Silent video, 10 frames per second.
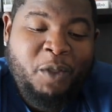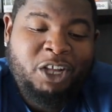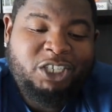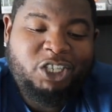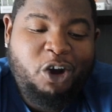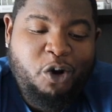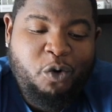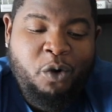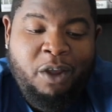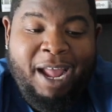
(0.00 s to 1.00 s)

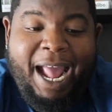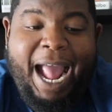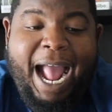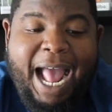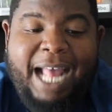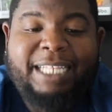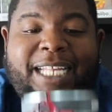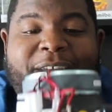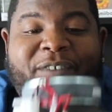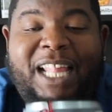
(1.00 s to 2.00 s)
So
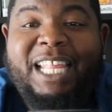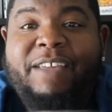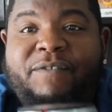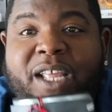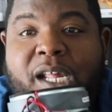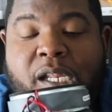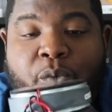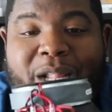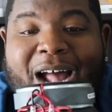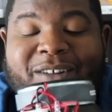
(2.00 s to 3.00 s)
if I leave this
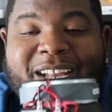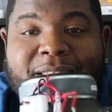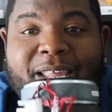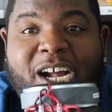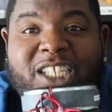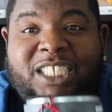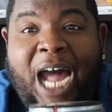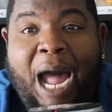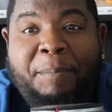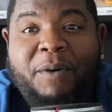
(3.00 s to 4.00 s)
without nothing on
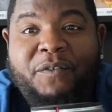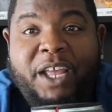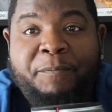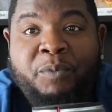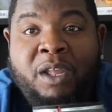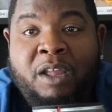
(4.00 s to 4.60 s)
top of it,